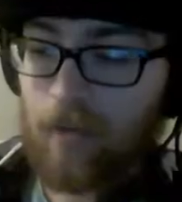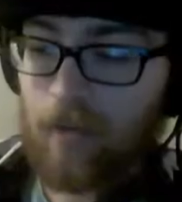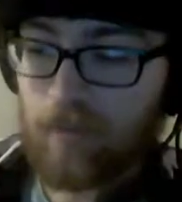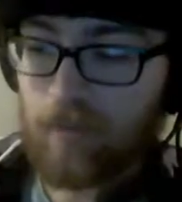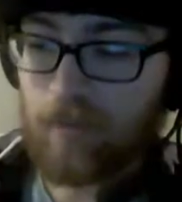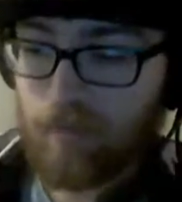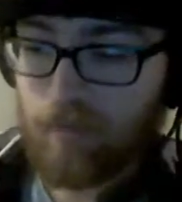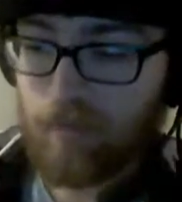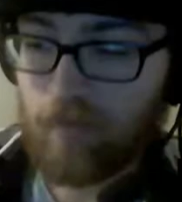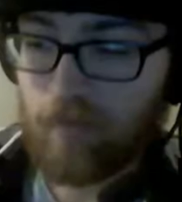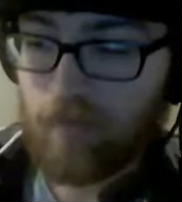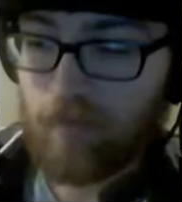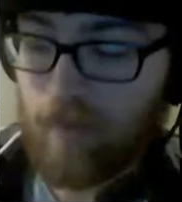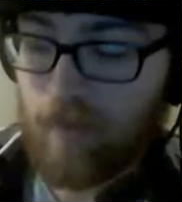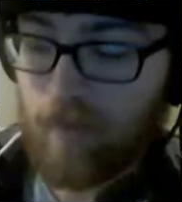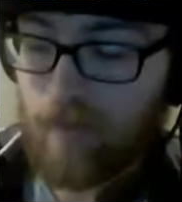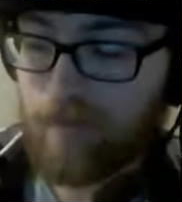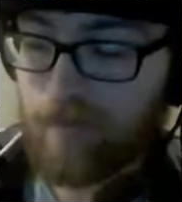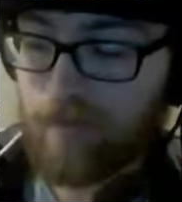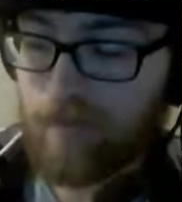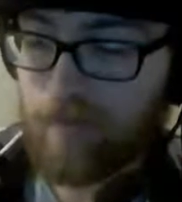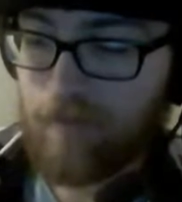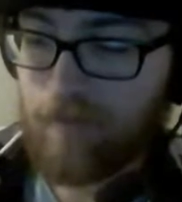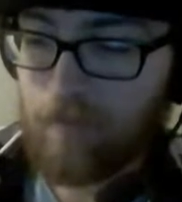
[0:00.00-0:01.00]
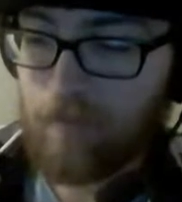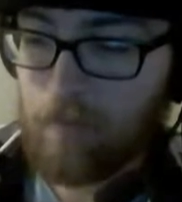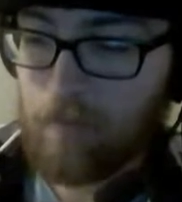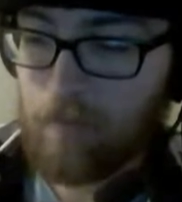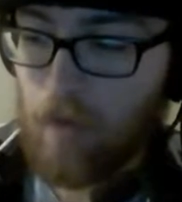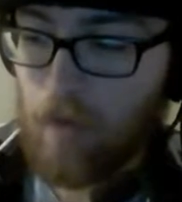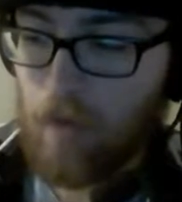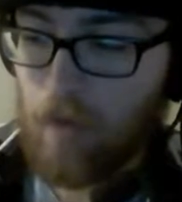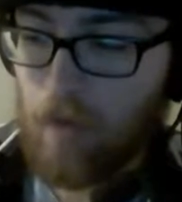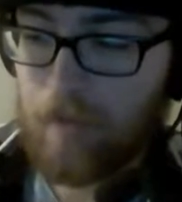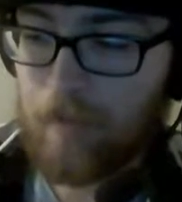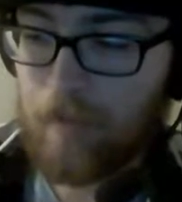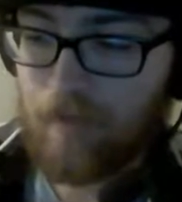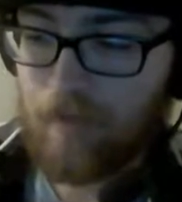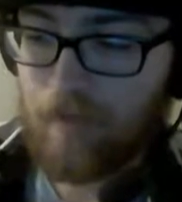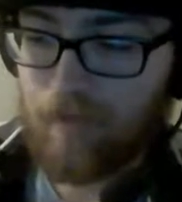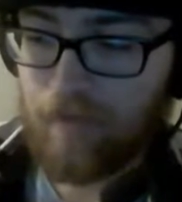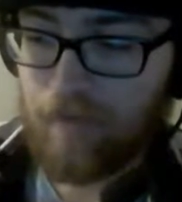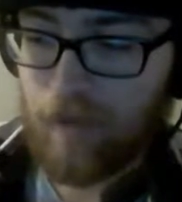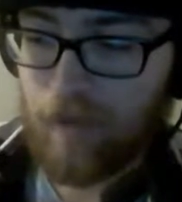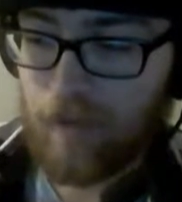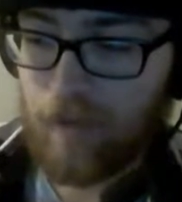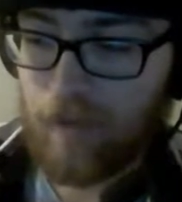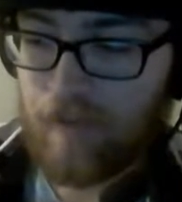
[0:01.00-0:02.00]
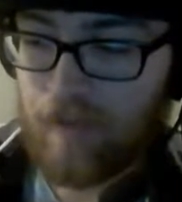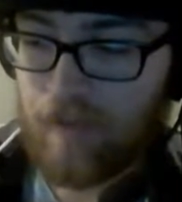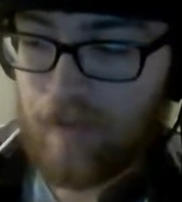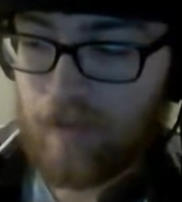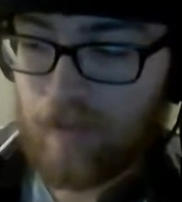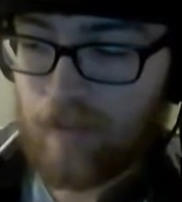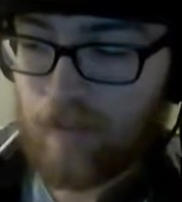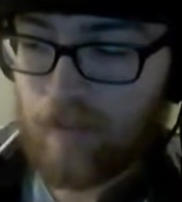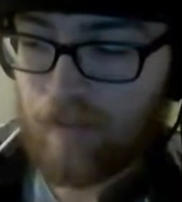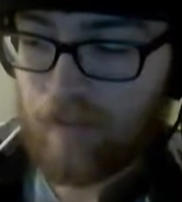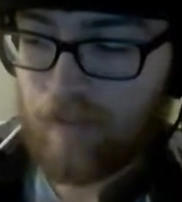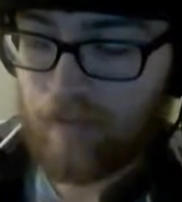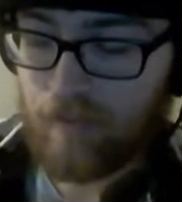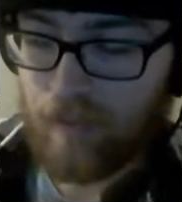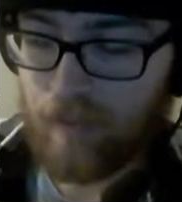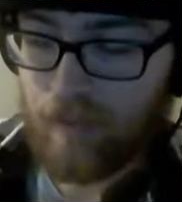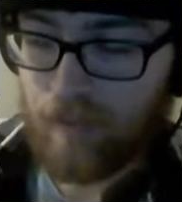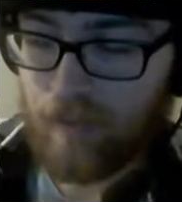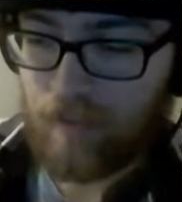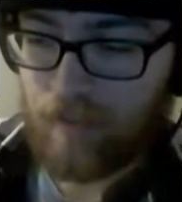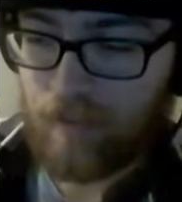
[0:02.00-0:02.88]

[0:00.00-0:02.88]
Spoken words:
that one. I've mostly been focusing on